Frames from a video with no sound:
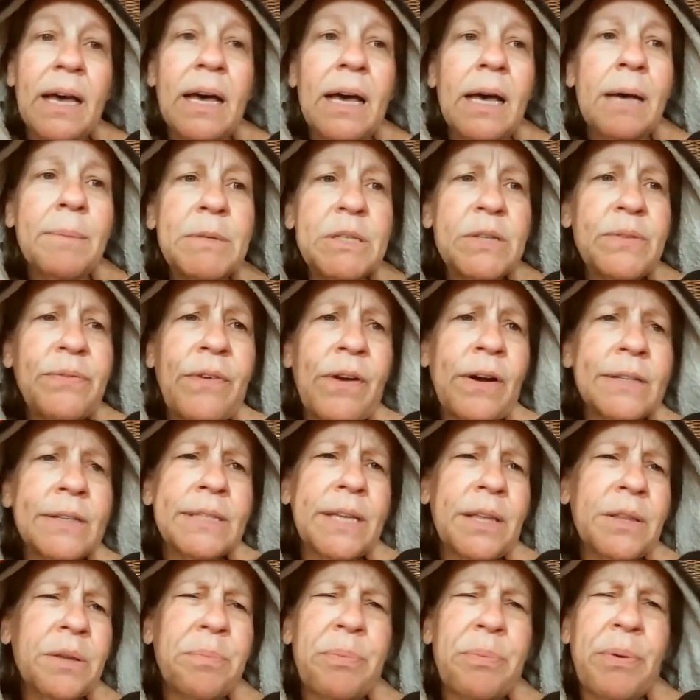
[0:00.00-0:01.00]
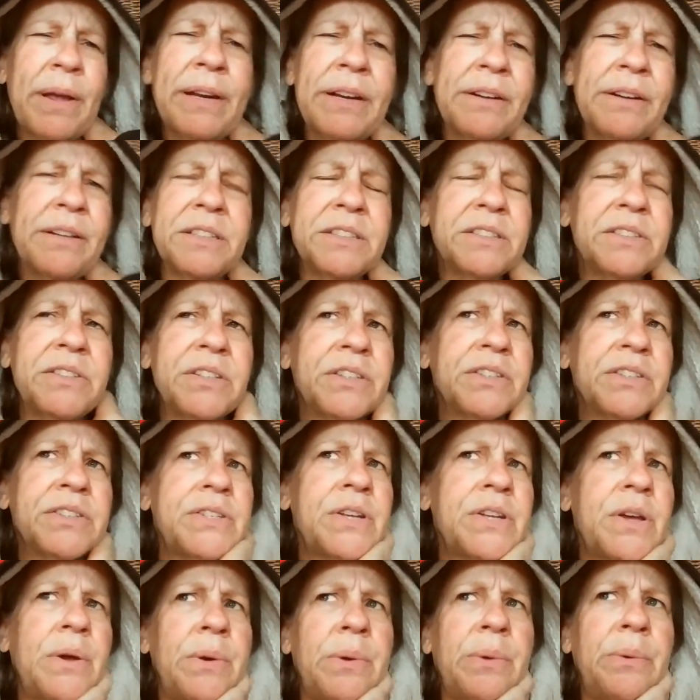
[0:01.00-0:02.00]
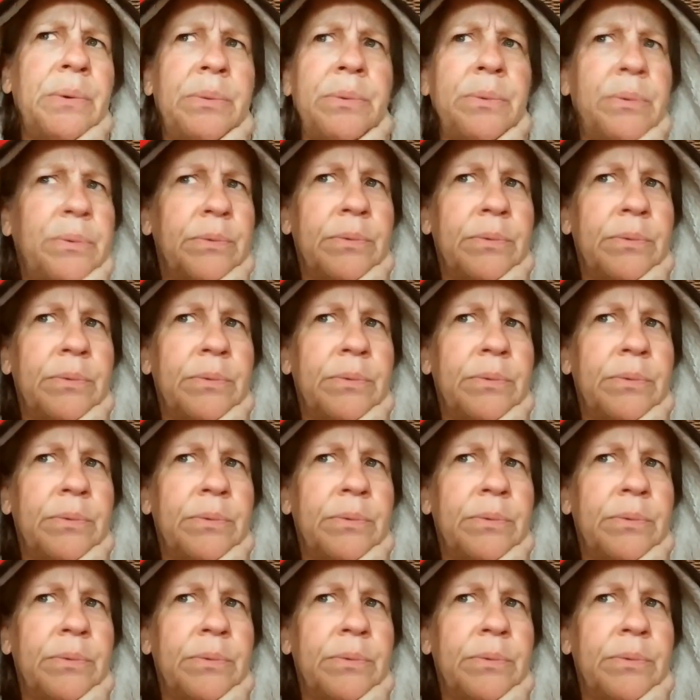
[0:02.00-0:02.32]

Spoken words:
As far as other predators, there's been